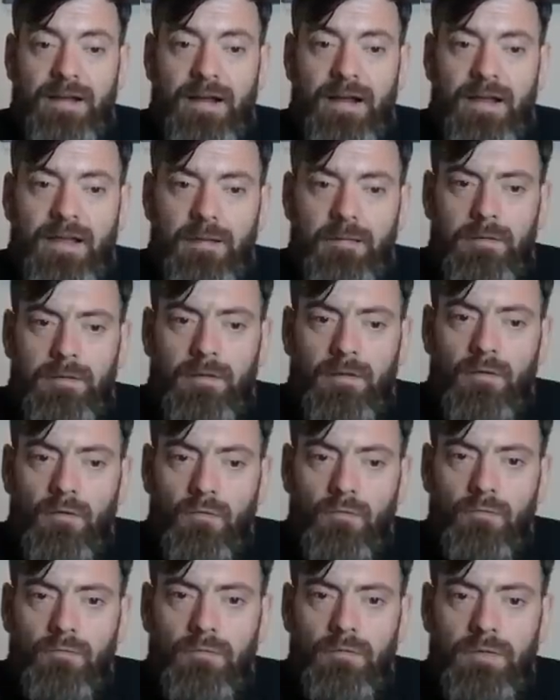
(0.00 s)
I
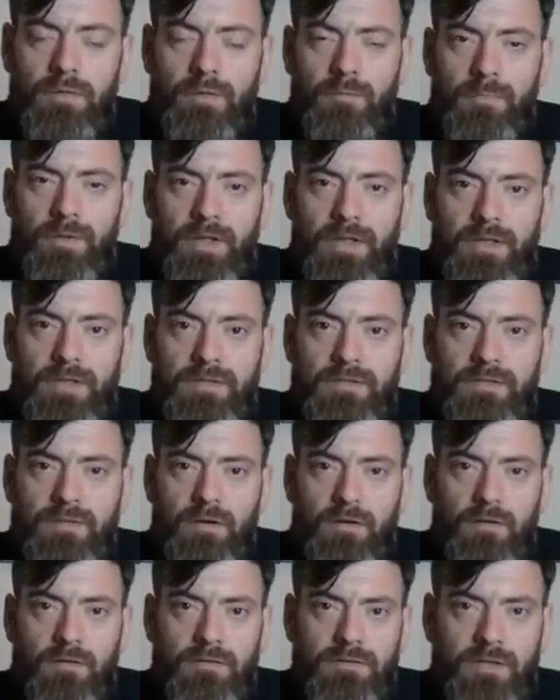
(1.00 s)
know the police
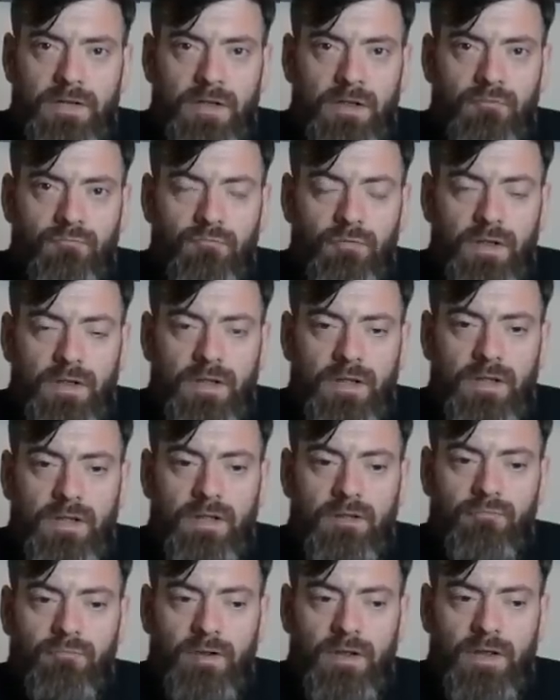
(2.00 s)
got a
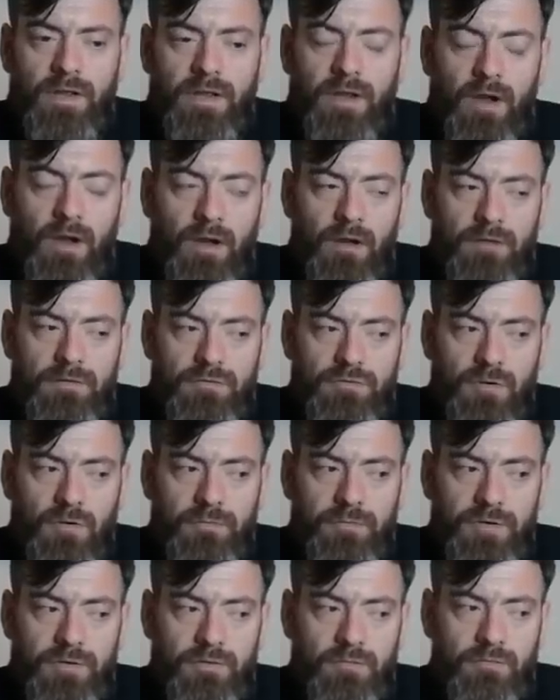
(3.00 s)
really, really hard
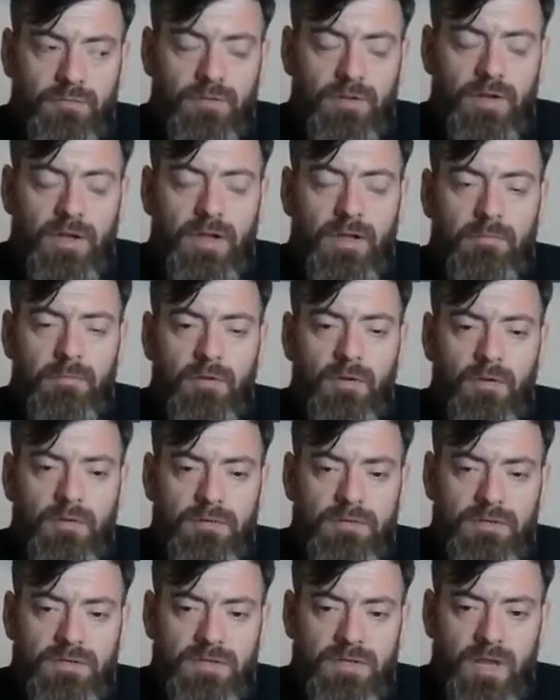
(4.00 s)
job to do, and I'm
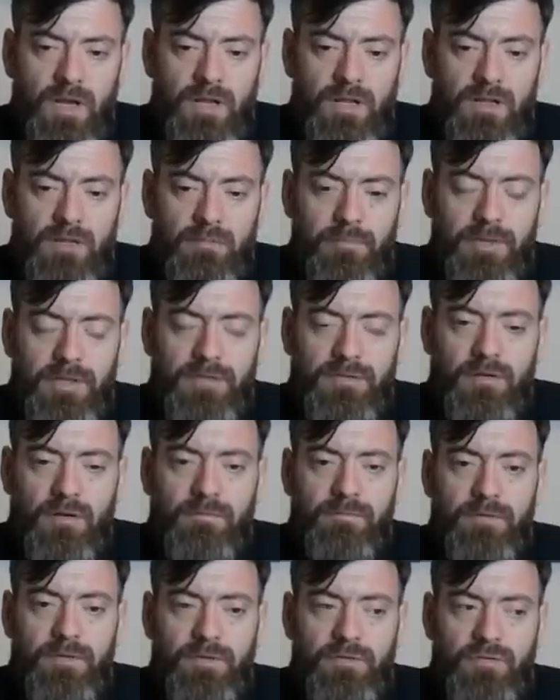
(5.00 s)
not slagging the police
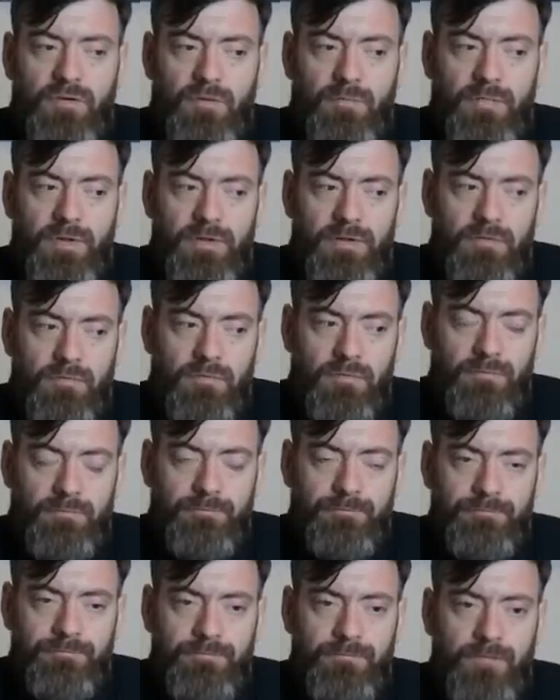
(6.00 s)
off for the job they do.
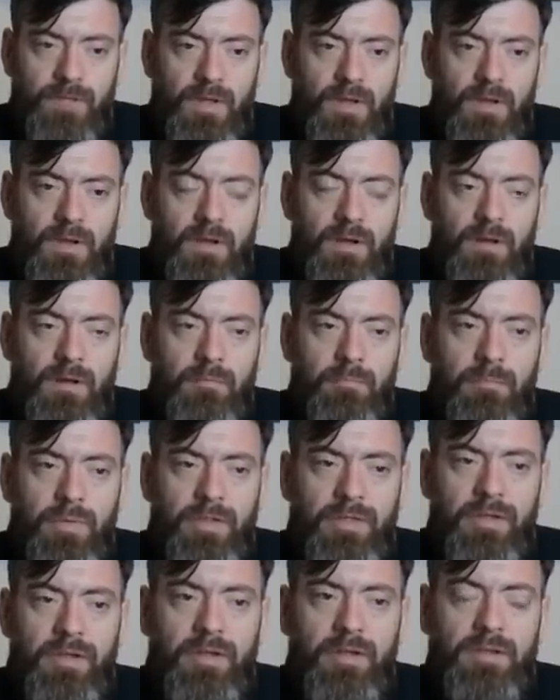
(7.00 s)

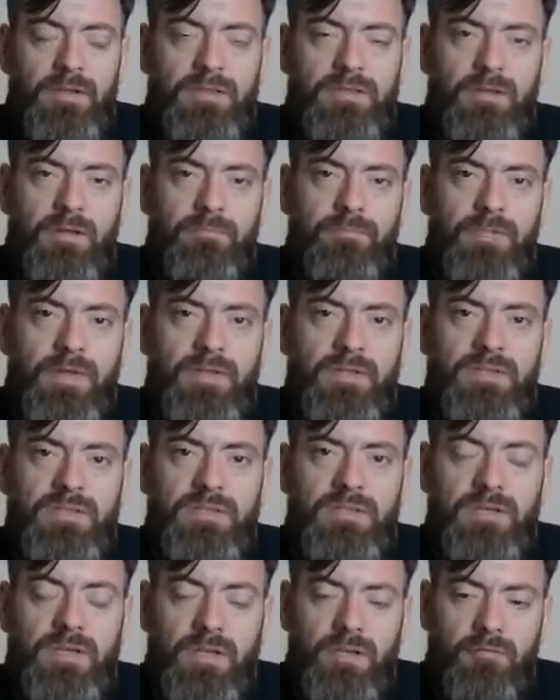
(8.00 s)
But there is something
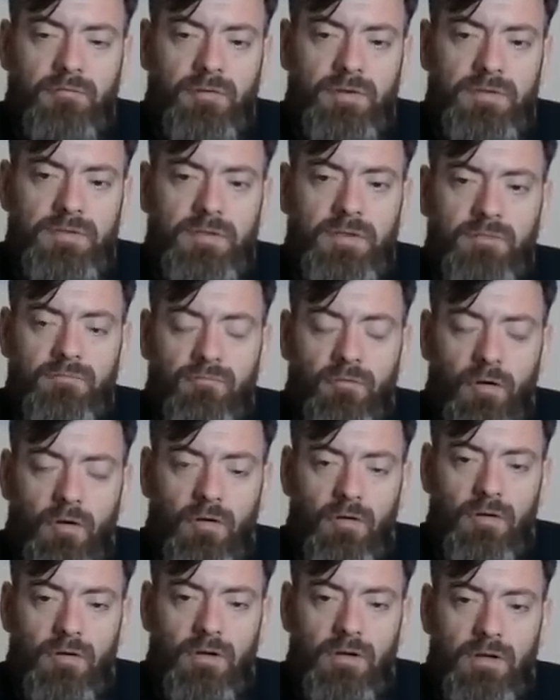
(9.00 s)
seriously
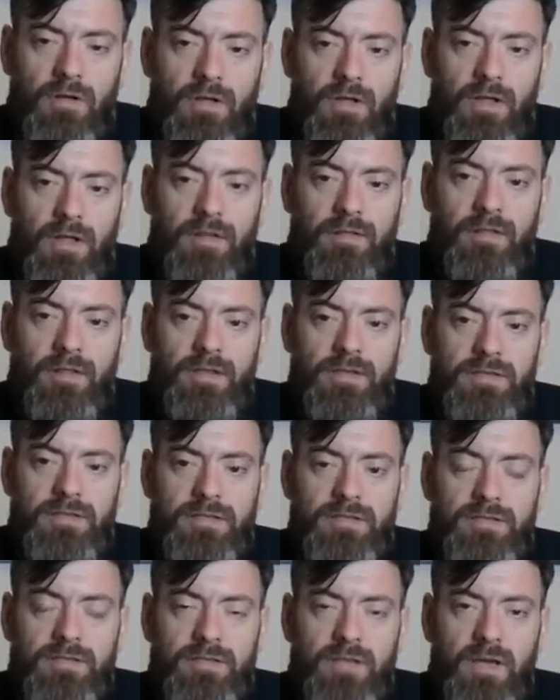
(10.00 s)
wrong in
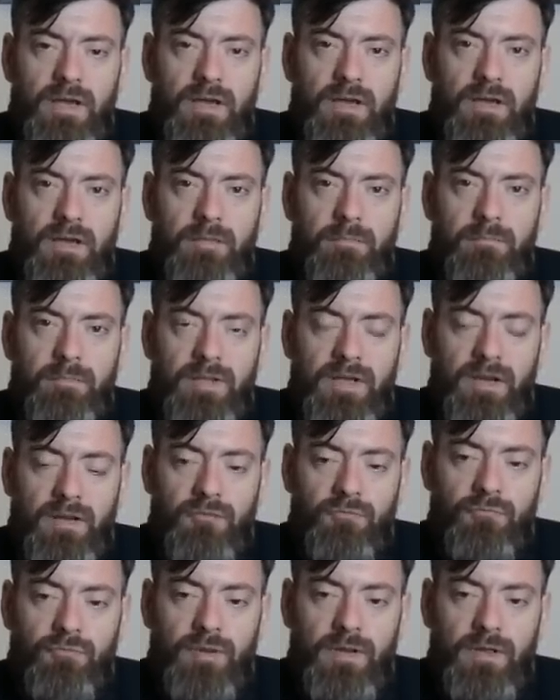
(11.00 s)
this
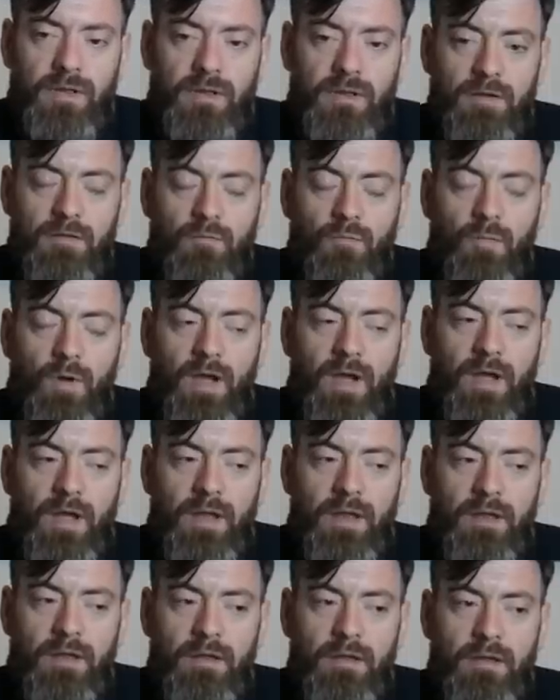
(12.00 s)
country
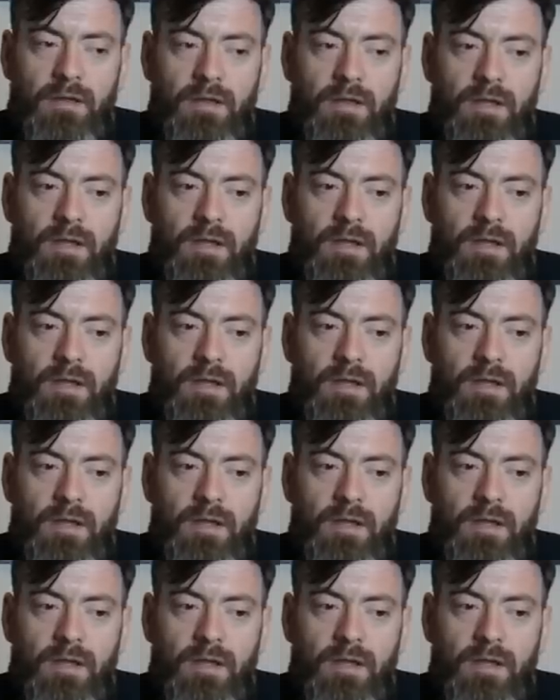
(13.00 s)
when